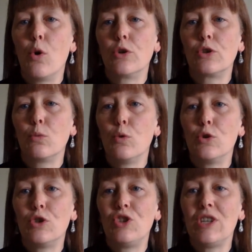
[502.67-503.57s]
What
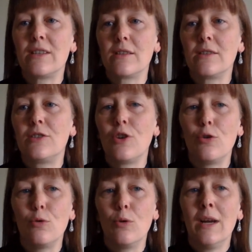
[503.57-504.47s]
would Jesus
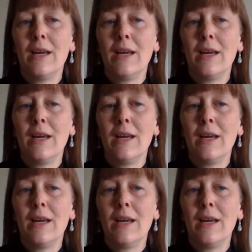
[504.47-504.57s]
do?